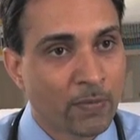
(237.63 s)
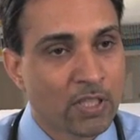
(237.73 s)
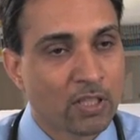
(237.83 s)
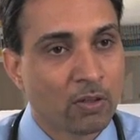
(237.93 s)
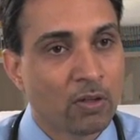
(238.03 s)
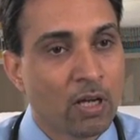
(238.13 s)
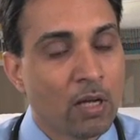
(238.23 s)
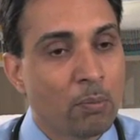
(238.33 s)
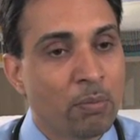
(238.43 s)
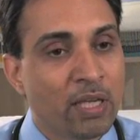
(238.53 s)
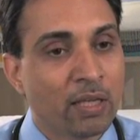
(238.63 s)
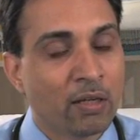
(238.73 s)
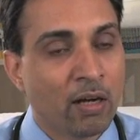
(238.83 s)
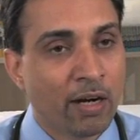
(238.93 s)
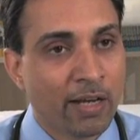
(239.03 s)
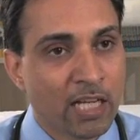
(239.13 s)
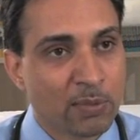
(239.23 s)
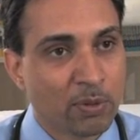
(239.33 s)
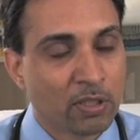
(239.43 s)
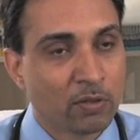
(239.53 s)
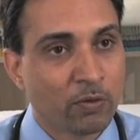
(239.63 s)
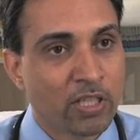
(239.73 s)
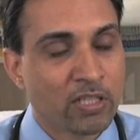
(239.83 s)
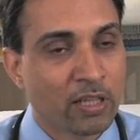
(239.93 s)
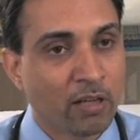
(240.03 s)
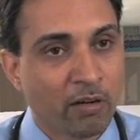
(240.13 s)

So being in a heart hospital, which is at the